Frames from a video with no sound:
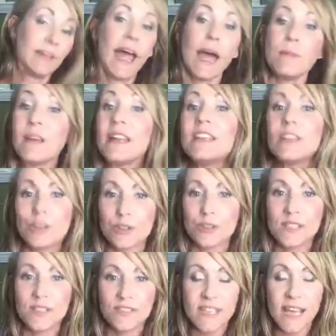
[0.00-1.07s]
how many
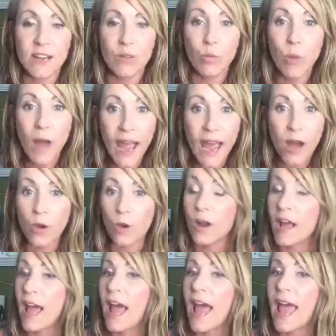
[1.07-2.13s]
years have said, wow,
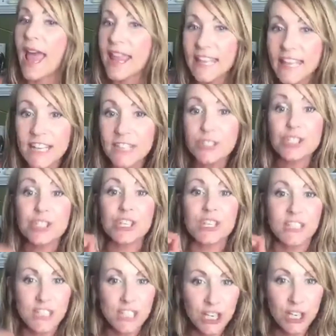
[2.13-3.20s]

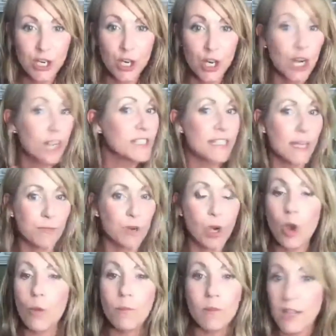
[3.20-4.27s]
each year
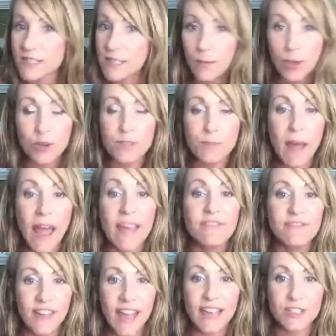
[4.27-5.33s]
summer goes by
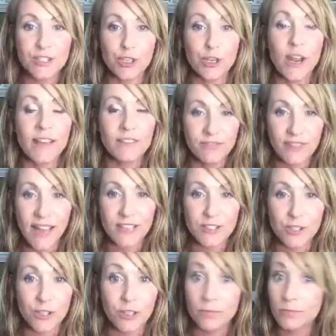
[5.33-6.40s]
faster and
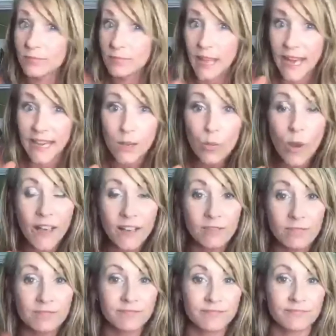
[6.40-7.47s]
faster? Anyone?